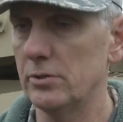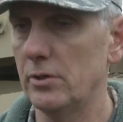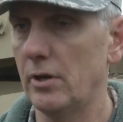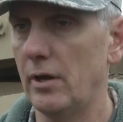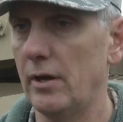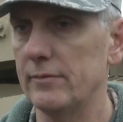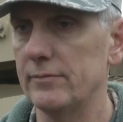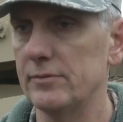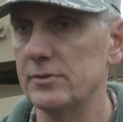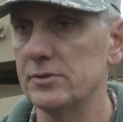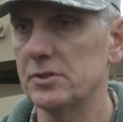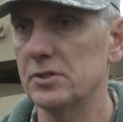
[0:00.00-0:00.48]
You
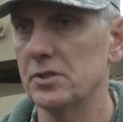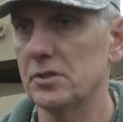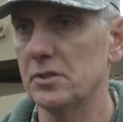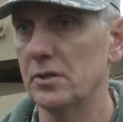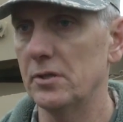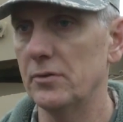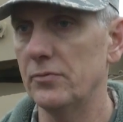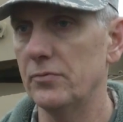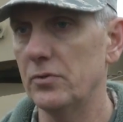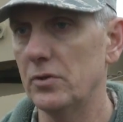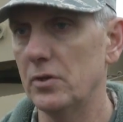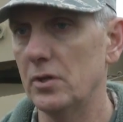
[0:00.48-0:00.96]
have a
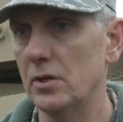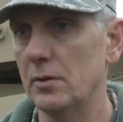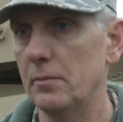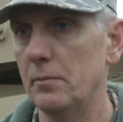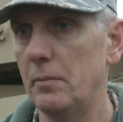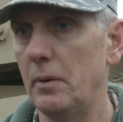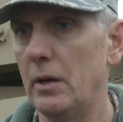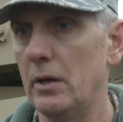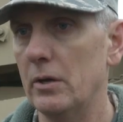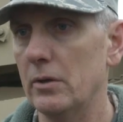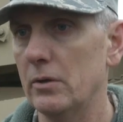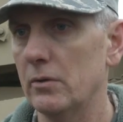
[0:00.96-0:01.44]
significant
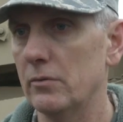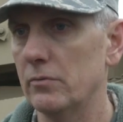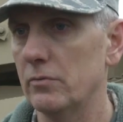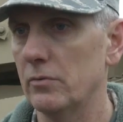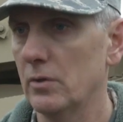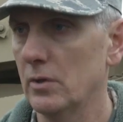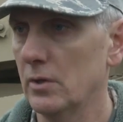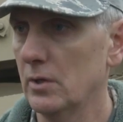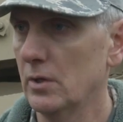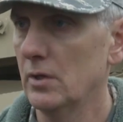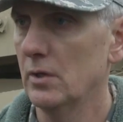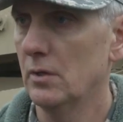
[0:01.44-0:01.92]
amount of
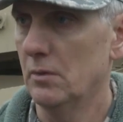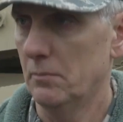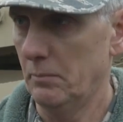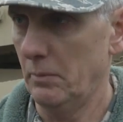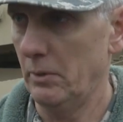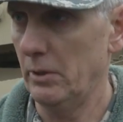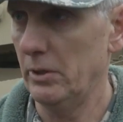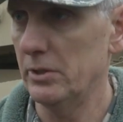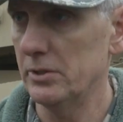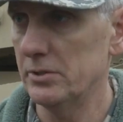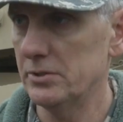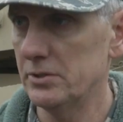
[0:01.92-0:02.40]

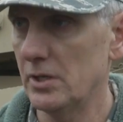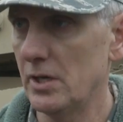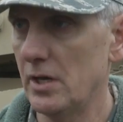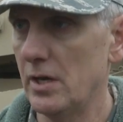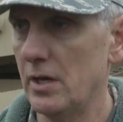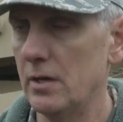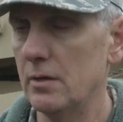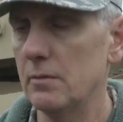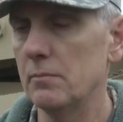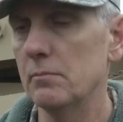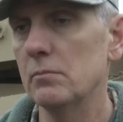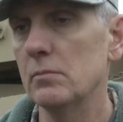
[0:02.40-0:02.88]

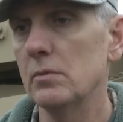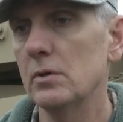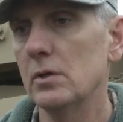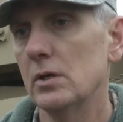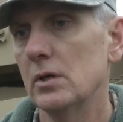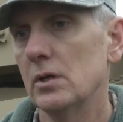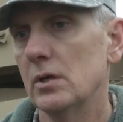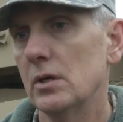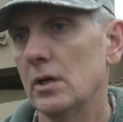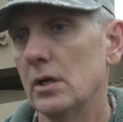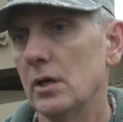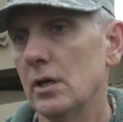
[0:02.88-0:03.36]
maritime
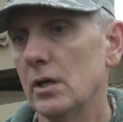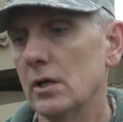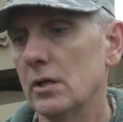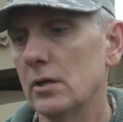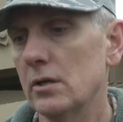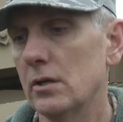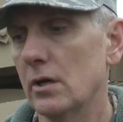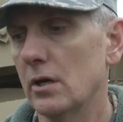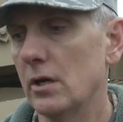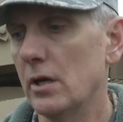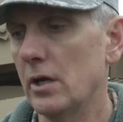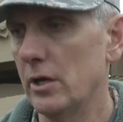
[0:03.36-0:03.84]

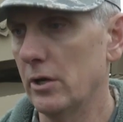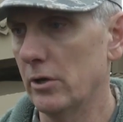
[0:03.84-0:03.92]
and uh,